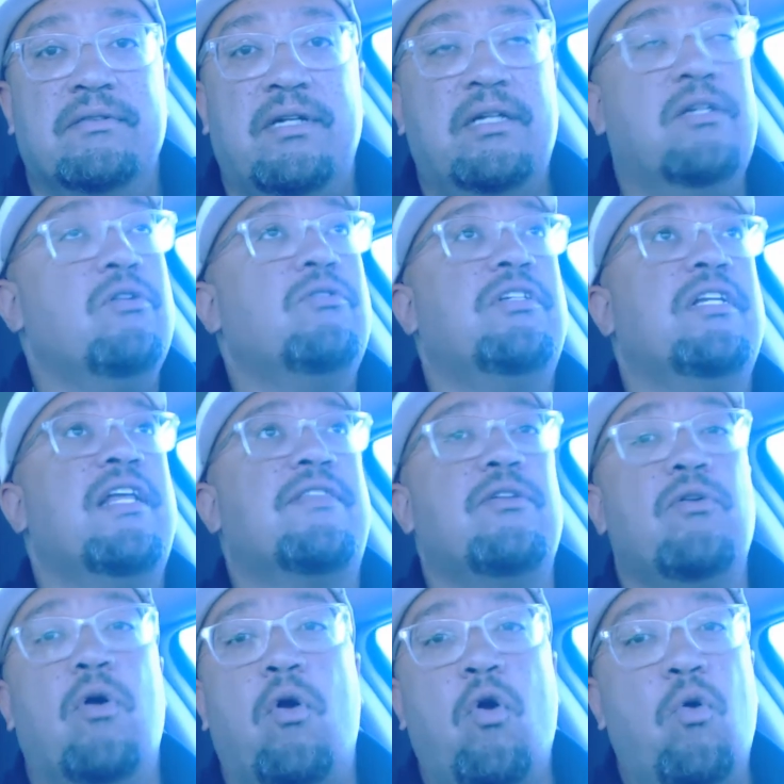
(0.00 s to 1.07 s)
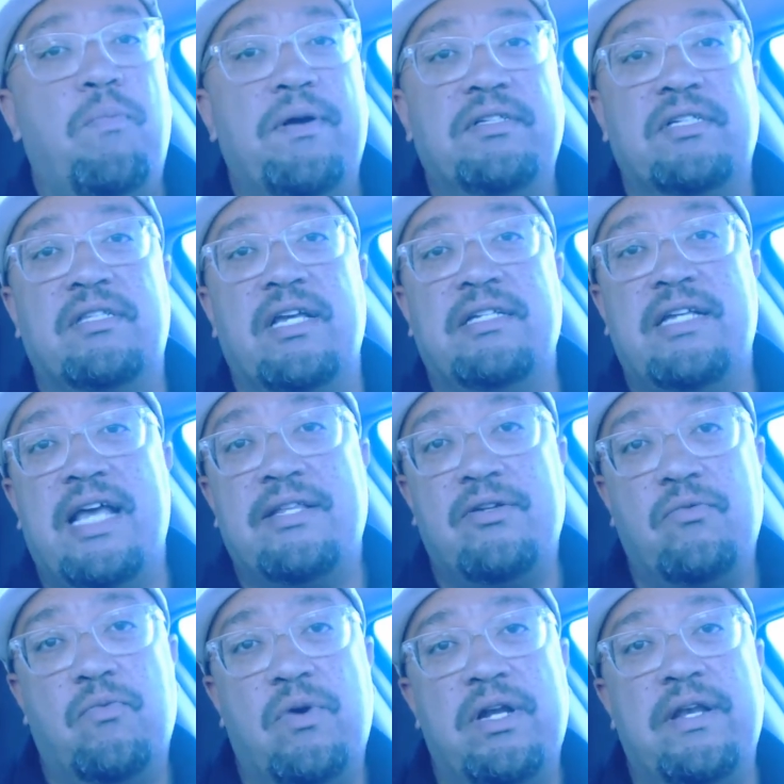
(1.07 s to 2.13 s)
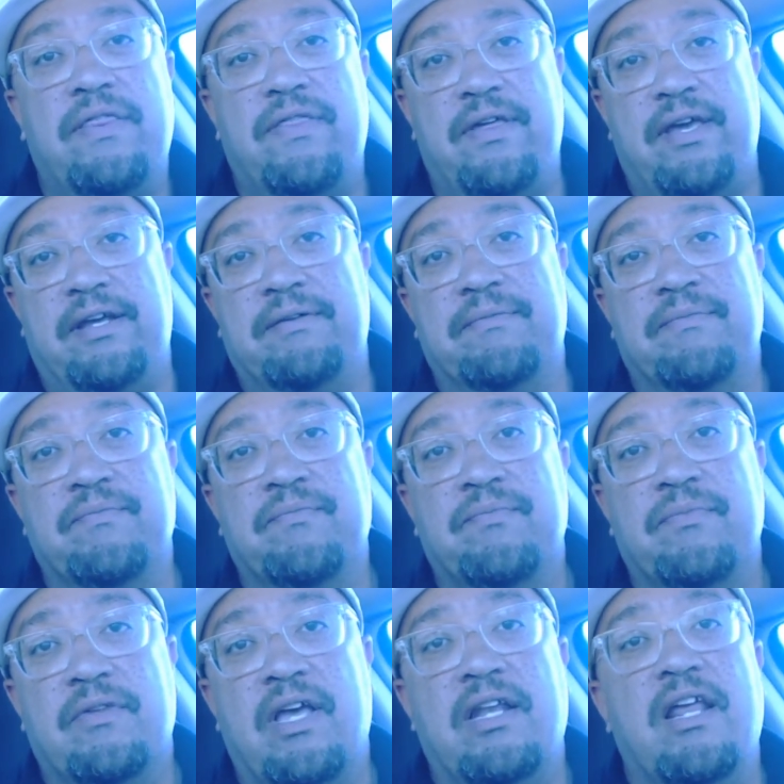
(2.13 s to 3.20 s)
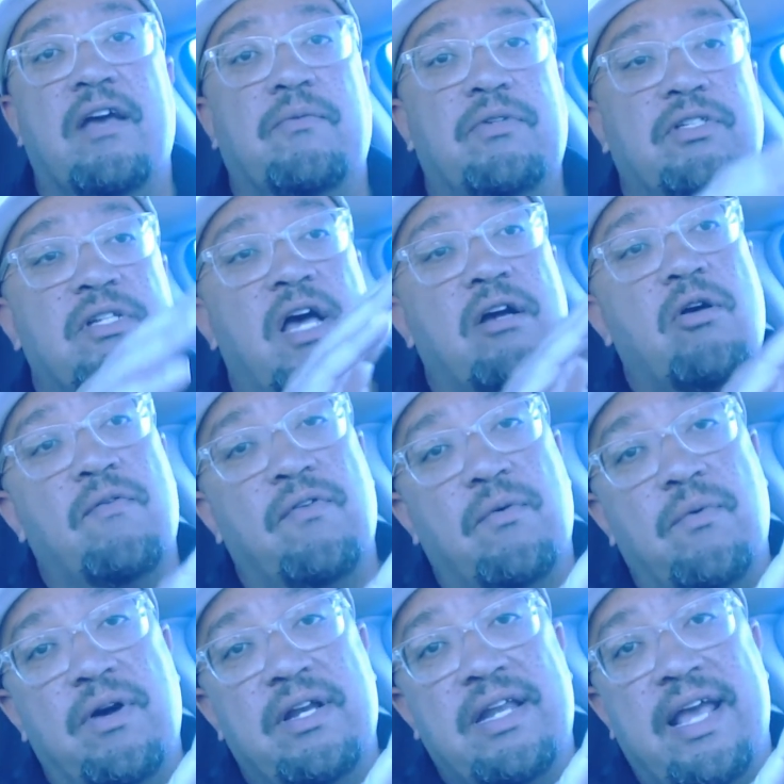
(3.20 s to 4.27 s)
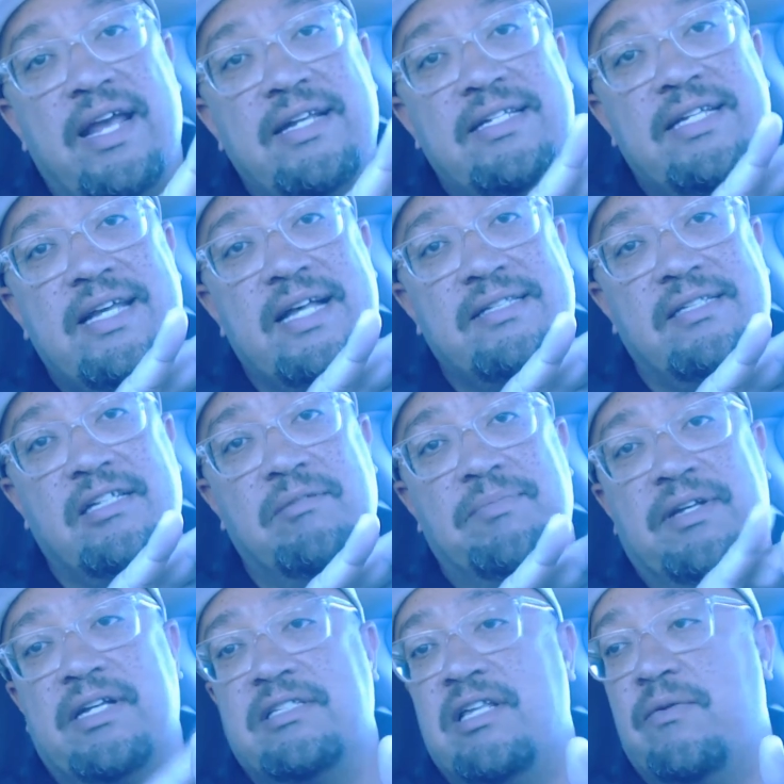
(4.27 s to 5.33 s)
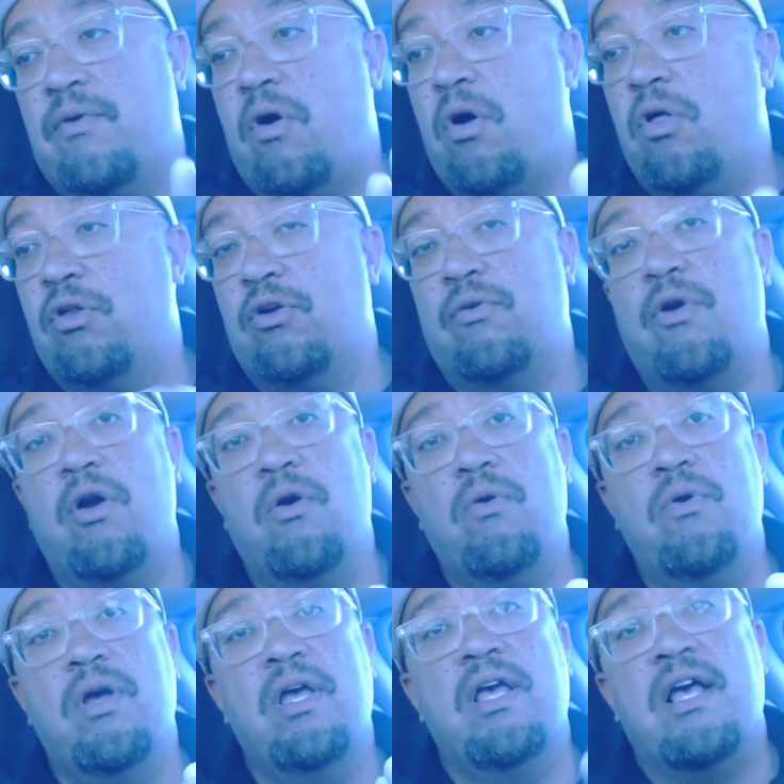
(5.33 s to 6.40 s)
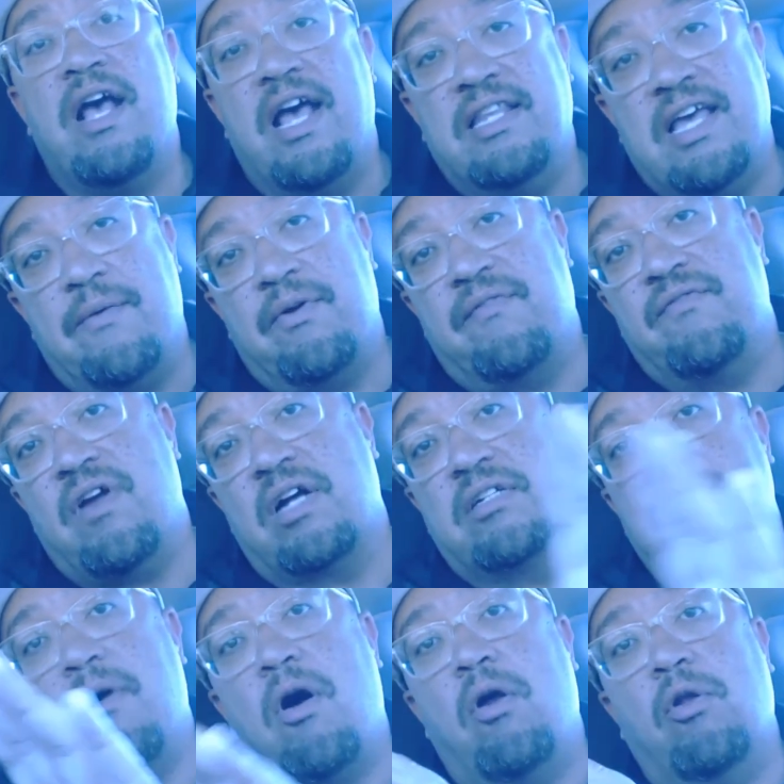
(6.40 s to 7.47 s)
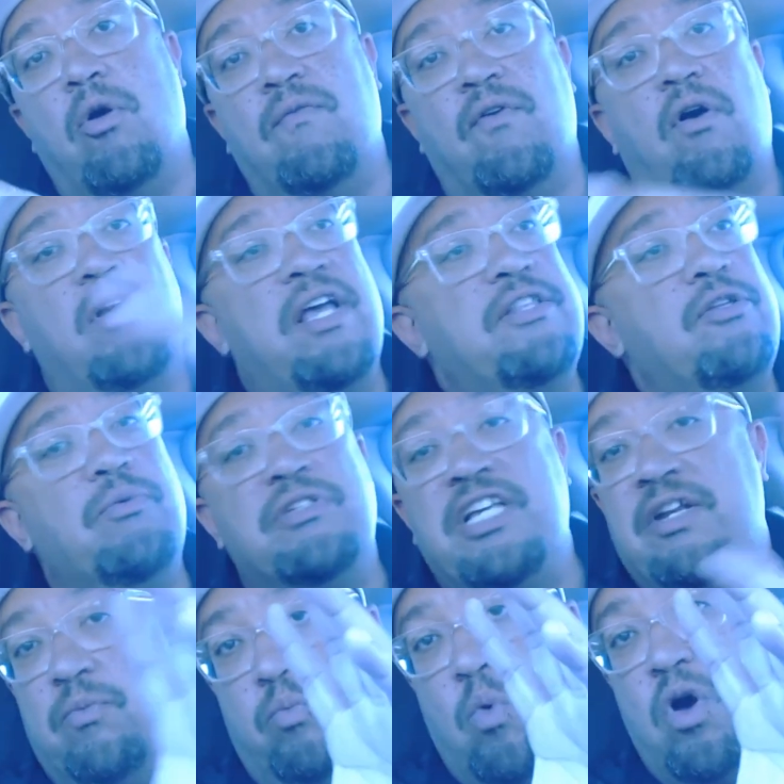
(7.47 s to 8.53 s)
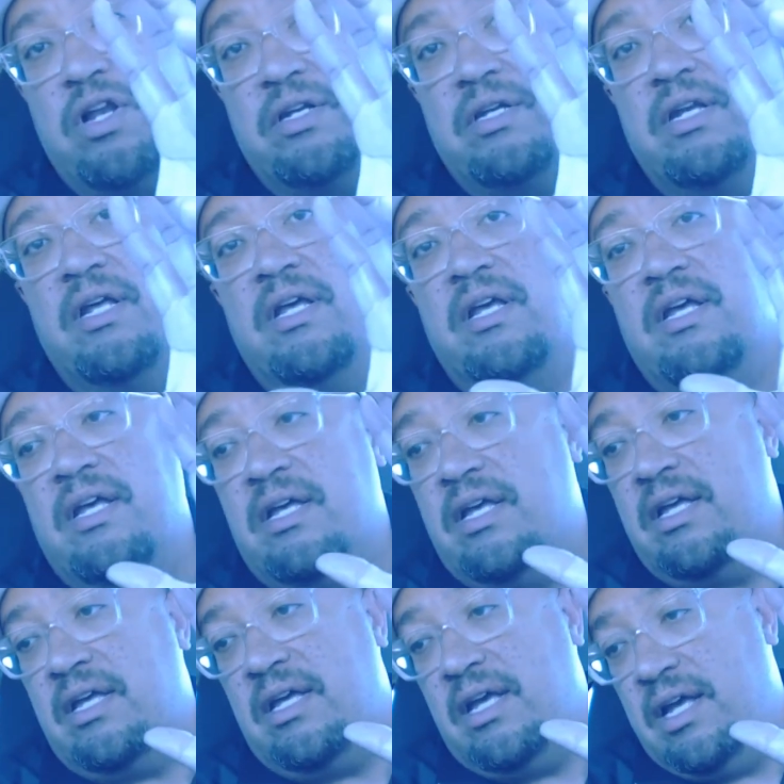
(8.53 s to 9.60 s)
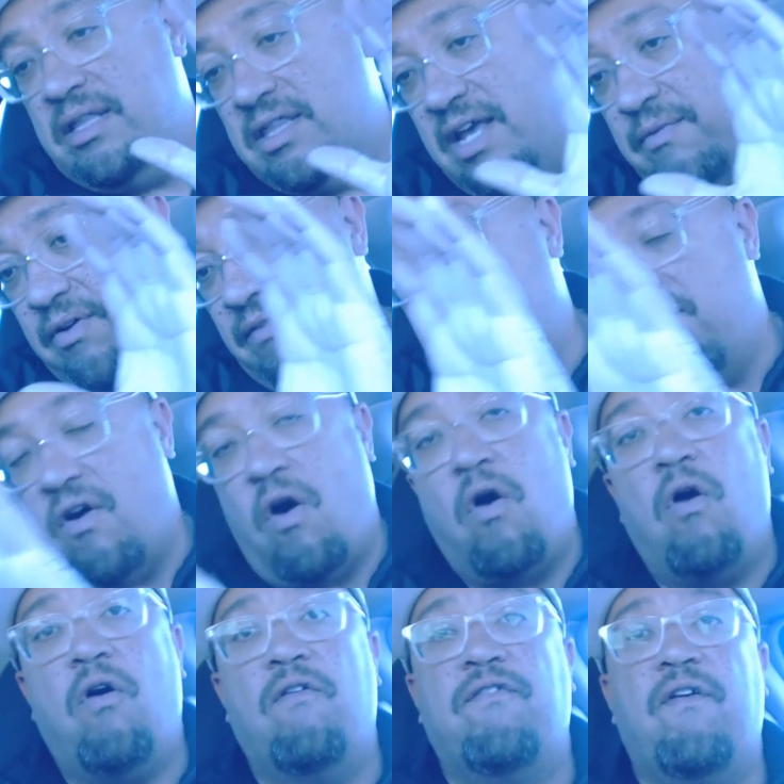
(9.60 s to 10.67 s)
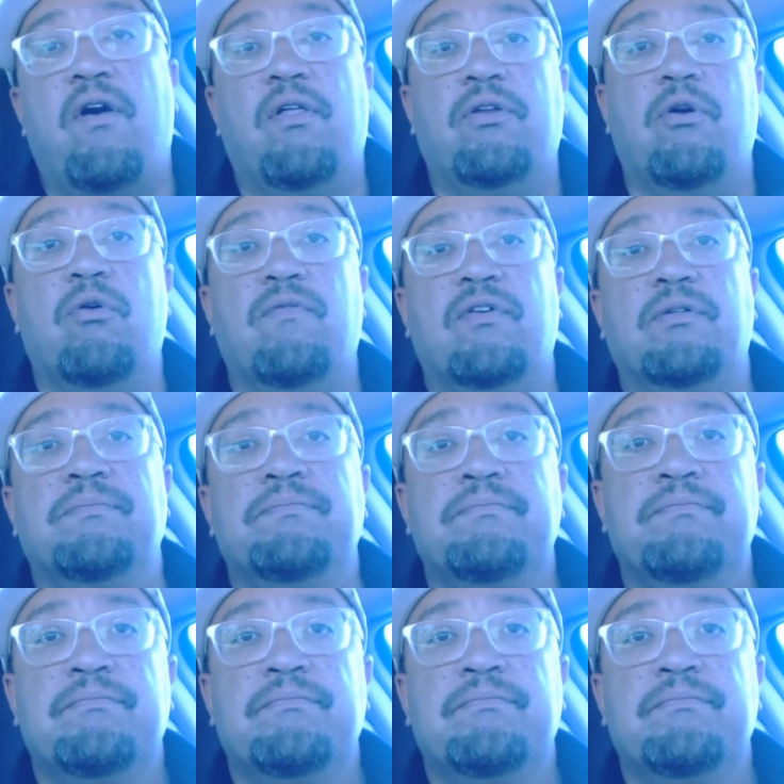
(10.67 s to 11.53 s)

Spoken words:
And Luke didn't have to do a whole bunch of things. He had to do one thing. And that was knock over one AT-ST, because they were all in a row. And that would have knocked them all over. All he had to do was hit one. And they would have all fallen over.